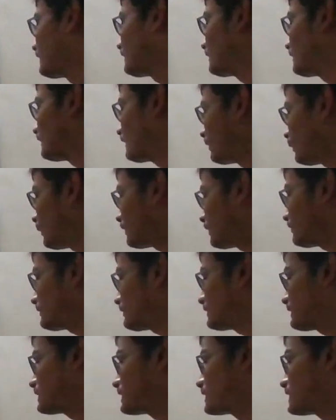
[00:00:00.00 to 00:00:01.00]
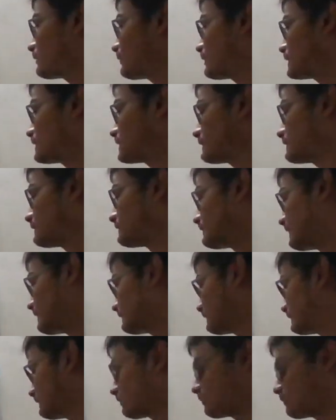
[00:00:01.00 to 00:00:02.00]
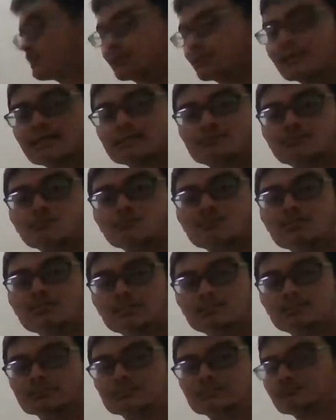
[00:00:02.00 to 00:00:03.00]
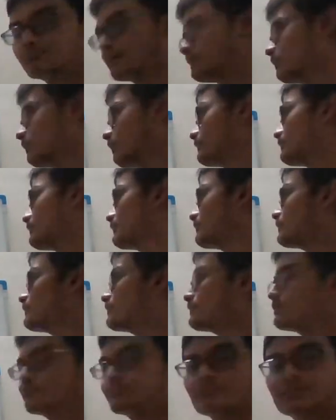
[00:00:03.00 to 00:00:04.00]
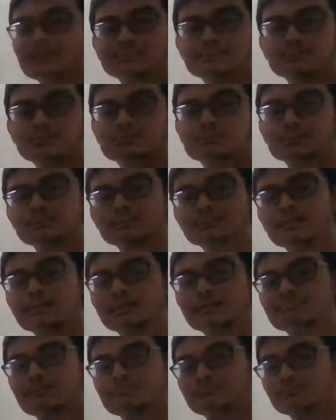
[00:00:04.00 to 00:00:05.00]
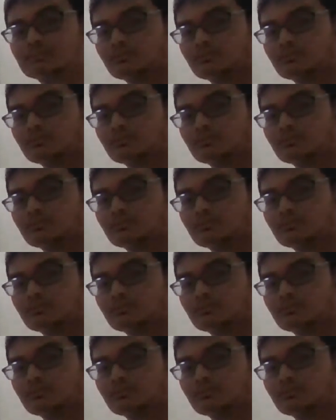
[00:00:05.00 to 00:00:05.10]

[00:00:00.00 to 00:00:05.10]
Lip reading: the quadratic equation sense, you will get two values, but not based on this diagram.